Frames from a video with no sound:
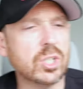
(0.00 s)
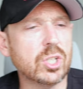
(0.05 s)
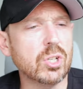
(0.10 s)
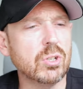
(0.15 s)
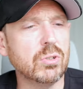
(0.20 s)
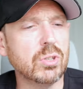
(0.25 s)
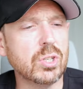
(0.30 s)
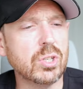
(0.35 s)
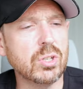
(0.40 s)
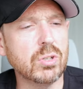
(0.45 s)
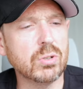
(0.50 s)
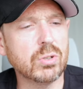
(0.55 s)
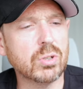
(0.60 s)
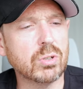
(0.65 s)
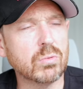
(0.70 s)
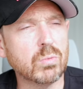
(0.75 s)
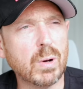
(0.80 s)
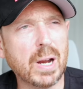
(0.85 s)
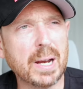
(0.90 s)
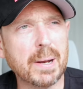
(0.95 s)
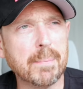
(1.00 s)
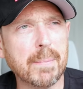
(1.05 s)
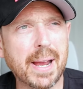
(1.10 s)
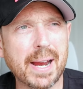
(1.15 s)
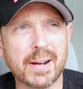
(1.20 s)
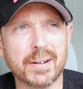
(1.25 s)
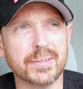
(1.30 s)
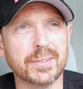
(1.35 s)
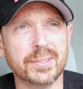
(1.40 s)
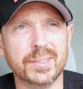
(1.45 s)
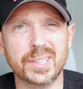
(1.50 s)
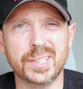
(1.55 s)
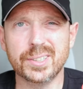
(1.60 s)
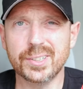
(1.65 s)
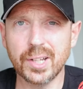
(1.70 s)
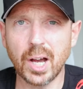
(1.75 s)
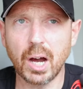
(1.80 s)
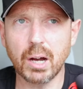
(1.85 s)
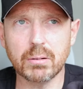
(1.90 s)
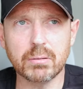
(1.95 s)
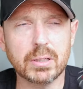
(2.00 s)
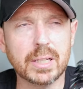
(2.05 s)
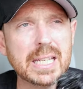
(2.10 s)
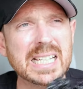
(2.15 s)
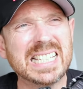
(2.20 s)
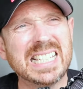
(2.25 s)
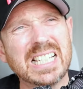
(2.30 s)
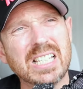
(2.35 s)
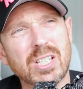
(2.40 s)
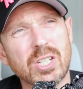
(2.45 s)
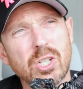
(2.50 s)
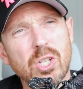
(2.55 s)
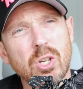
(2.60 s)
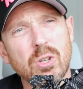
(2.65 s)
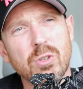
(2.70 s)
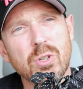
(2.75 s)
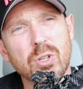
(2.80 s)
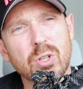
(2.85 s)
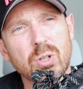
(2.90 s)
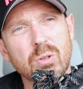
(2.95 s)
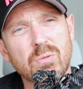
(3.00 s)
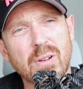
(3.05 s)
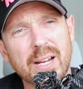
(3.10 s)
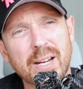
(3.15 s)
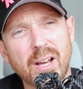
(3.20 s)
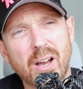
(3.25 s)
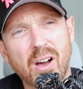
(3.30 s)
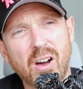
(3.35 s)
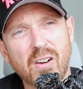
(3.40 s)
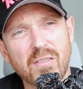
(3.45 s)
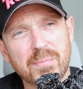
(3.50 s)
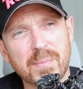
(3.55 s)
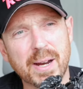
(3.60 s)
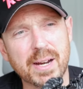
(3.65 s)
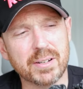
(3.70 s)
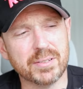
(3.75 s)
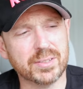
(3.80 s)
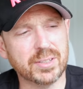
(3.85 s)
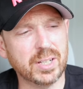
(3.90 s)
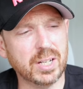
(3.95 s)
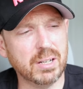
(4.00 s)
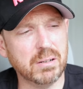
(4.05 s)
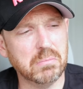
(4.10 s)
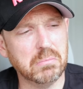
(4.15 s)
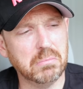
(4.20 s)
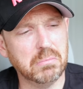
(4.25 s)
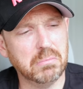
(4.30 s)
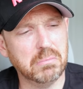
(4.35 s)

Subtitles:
a shoe that you could run a marathon in? No. Is this a shoe you could run a half marathon in?